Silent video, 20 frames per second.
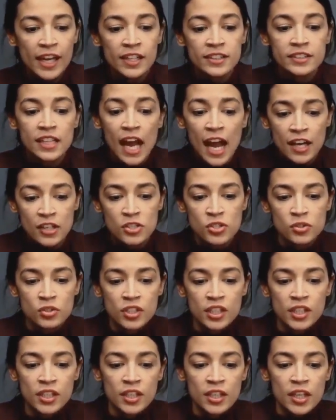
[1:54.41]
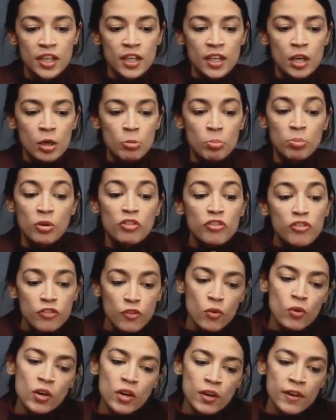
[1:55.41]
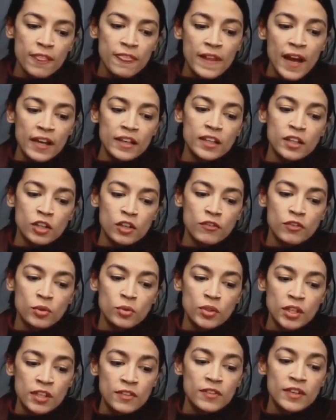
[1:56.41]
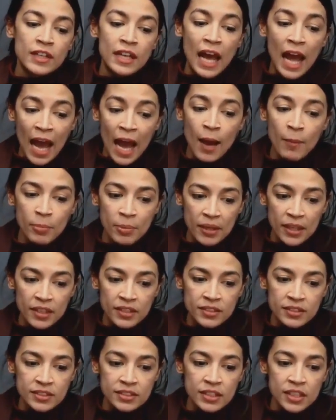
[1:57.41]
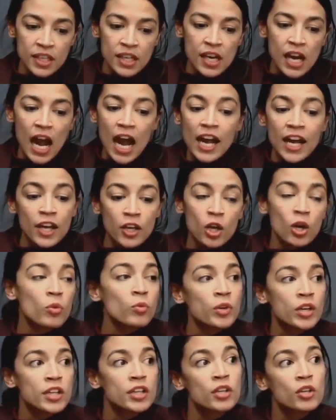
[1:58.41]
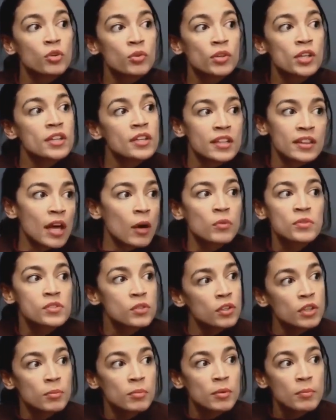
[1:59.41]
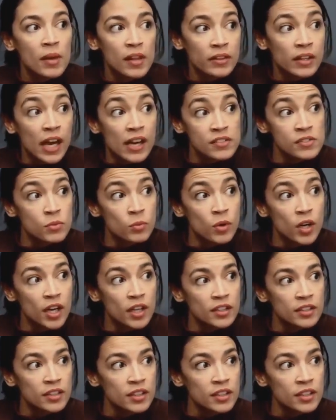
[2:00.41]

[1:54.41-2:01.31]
and actually, before that interview even happened, I had already agreed that that was going to be my last one,